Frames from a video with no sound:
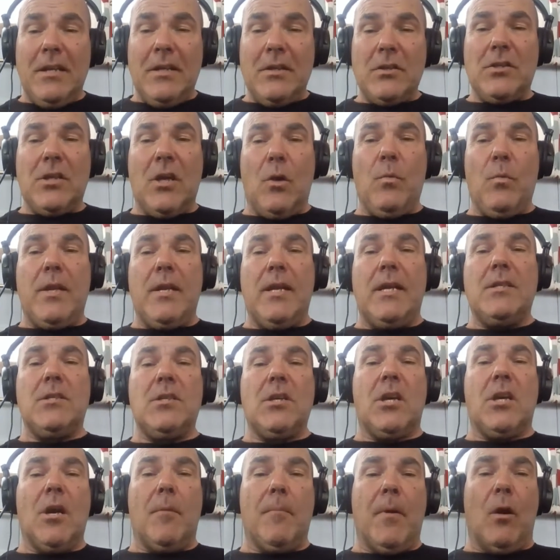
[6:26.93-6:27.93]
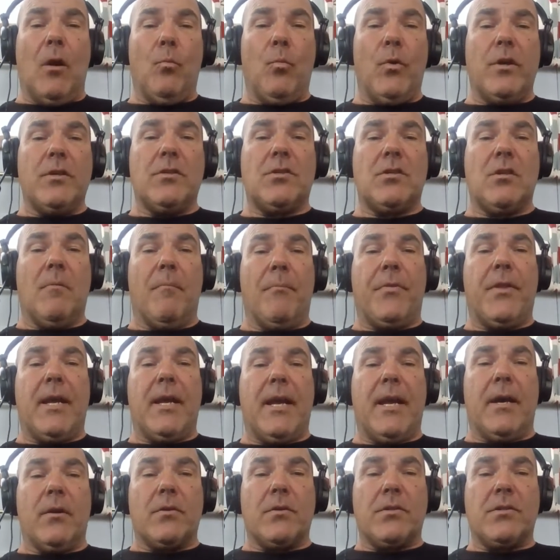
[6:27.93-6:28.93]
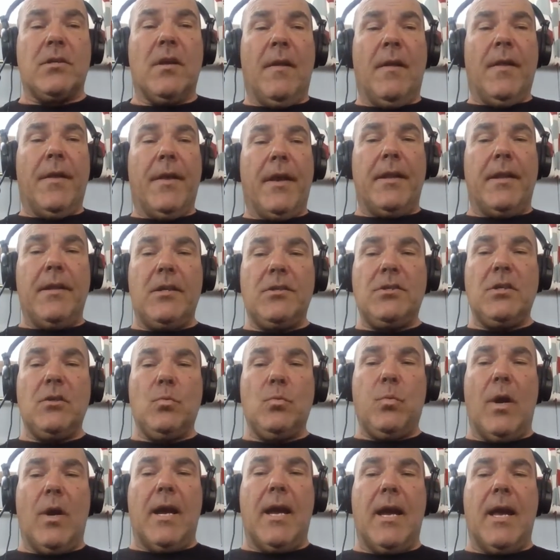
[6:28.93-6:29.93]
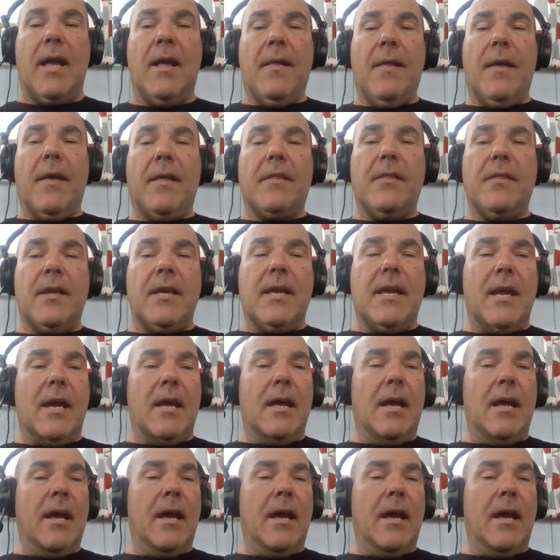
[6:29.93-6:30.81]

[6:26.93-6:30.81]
So we need to come up with something else. And this is where the